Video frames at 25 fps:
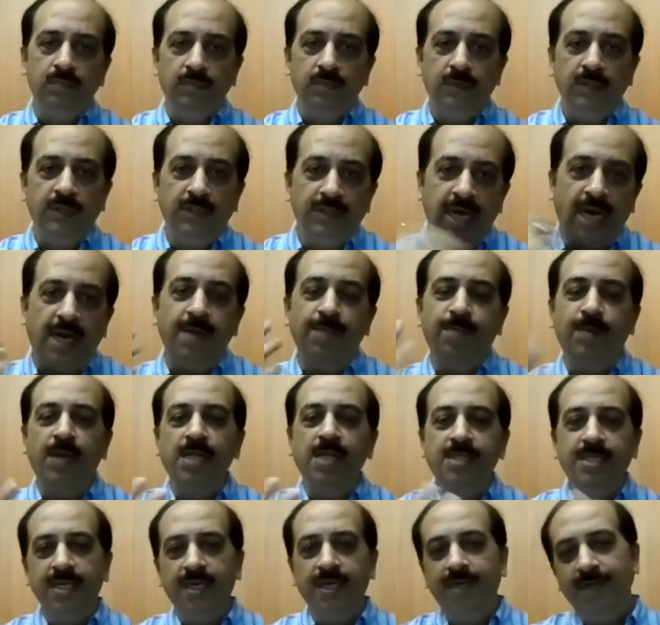startup
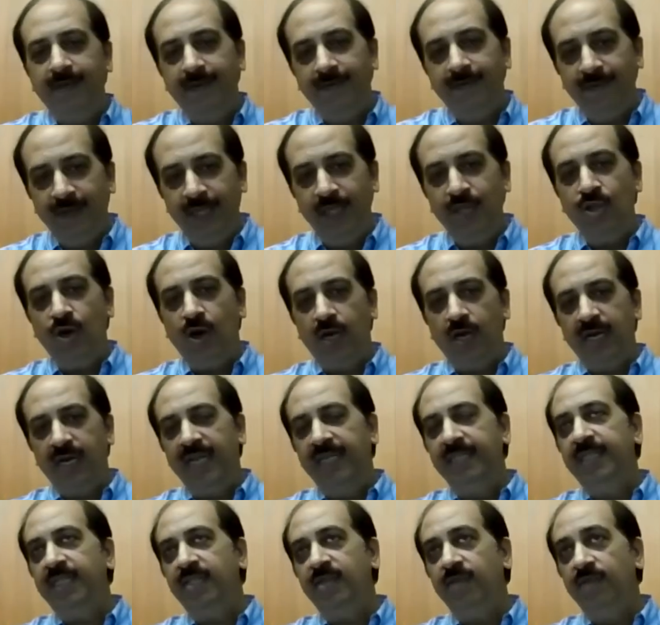culture within the
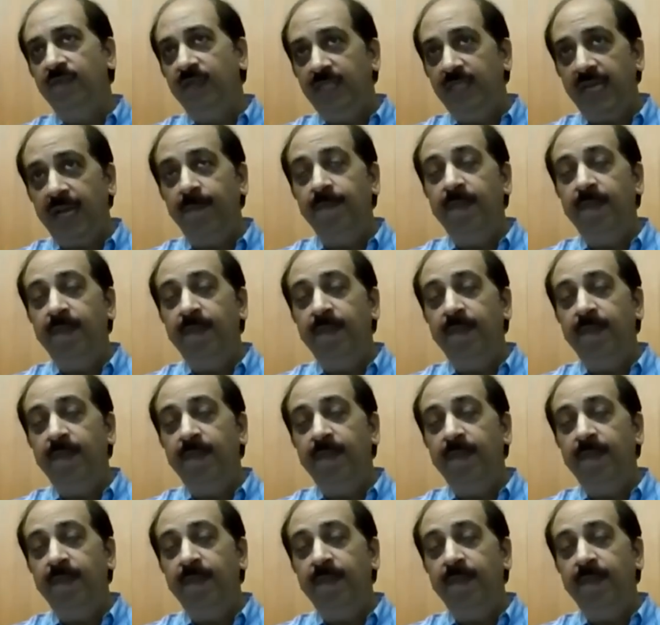organization, which I